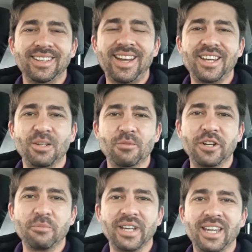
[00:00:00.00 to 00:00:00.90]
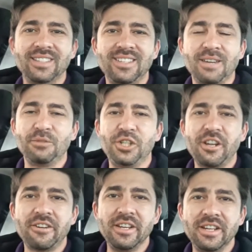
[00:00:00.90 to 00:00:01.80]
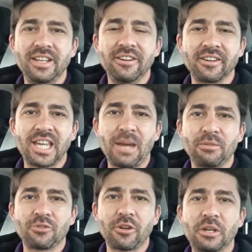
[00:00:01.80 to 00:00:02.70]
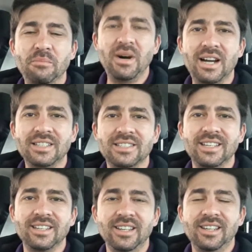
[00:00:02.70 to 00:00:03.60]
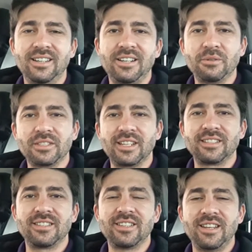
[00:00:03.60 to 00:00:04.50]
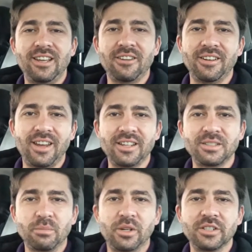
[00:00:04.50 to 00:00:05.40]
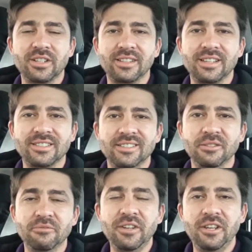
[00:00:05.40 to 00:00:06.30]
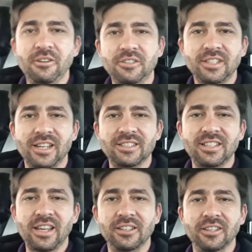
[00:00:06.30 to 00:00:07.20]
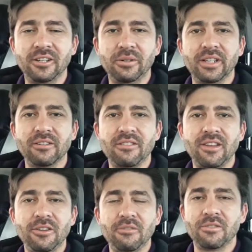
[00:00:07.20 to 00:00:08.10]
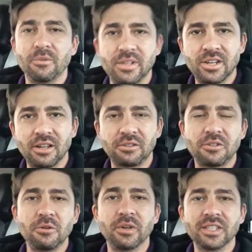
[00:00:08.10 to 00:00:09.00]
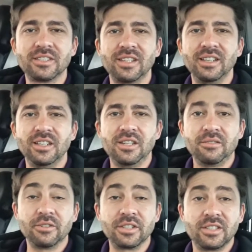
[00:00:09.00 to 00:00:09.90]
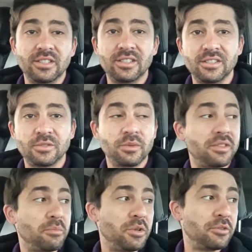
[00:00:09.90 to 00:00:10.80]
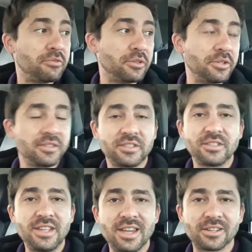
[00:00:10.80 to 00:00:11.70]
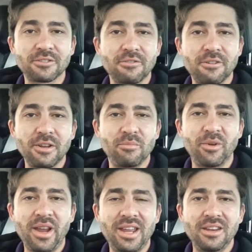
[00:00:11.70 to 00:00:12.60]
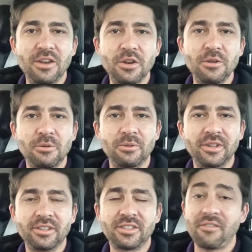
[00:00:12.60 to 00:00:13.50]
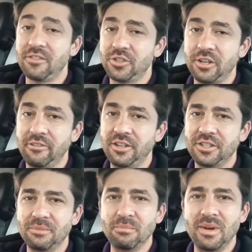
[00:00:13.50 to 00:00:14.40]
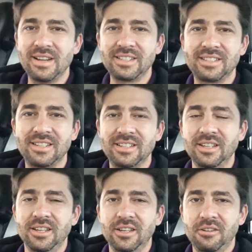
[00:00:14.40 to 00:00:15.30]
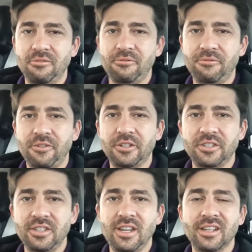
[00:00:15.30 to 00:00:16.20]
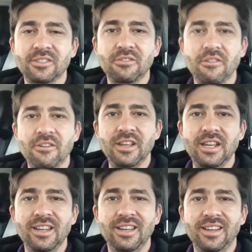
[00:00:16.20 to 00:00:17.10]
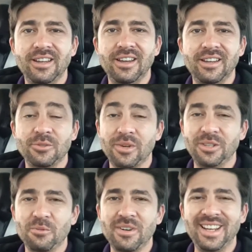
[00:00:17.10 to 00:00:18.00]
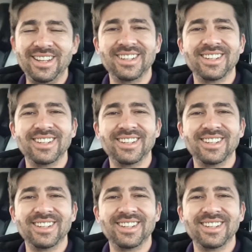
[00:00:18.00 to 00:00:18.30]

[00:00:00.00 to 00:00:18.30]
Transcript: Hi, good morning, Mackenzie. I'm Jerry here at Capistrano Mazda. I always like to send out a nice personalized little video, just kind of say hello and thank you for reaching out to us for assistance with the beautiful CX-30 brand new 7th generation Mazda. First CX-30 2020.